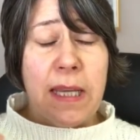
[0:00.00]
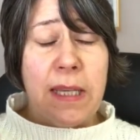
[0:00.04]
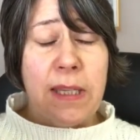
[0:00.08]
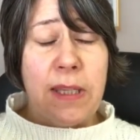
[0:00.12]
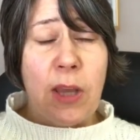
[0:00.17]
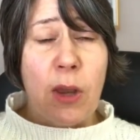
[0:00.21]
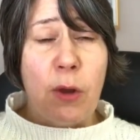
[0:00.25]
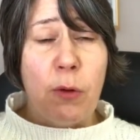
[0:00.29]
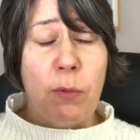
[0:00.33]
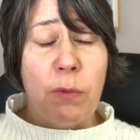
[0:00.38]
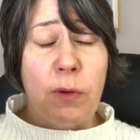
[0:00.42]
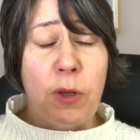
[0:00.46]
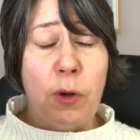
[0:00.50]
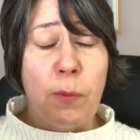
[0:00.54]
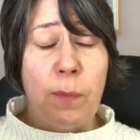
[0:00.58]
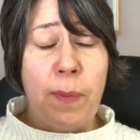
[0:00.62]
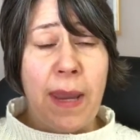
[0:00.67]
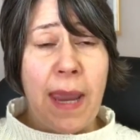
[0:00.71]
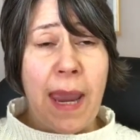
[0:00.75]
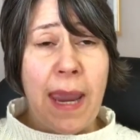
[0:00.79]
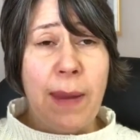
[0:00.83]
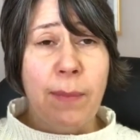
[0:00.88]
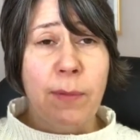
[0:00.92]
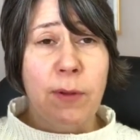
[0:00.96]
So you'll
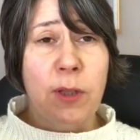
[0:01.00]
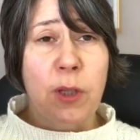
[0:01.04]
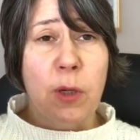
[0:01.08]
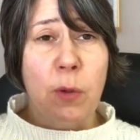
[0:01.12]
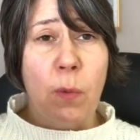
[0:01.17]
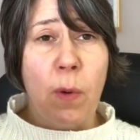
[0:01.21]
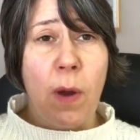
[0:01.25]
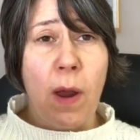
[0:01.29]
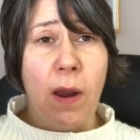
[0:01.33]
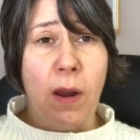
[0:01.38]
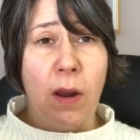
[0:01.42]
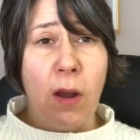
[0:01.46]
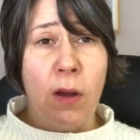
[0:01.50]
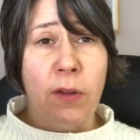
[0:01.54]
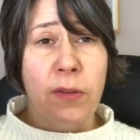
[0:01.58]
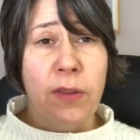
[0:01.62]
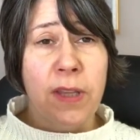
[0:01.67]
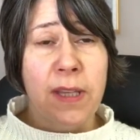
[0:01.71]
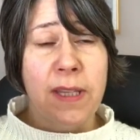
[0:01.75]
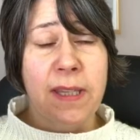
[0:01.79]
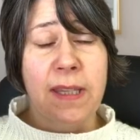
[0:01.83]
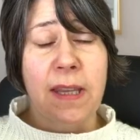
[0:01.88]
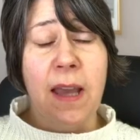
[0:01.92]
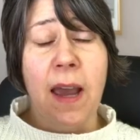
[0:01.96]
be able to work on
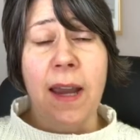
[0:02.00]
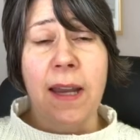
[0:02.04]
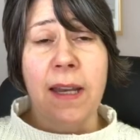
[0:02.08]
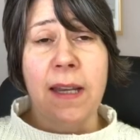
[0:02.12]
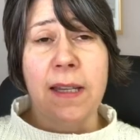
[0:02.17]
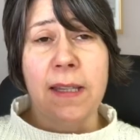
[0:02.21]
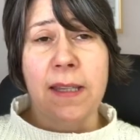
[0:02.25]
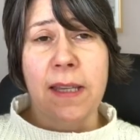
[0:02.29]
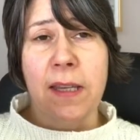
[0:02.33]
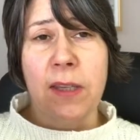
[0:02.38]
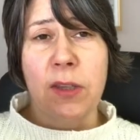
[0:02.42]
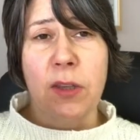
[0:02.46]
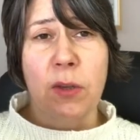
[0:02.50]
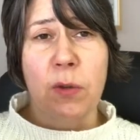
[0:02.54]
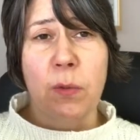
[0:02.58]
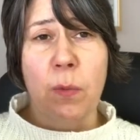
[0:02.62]
the sinuses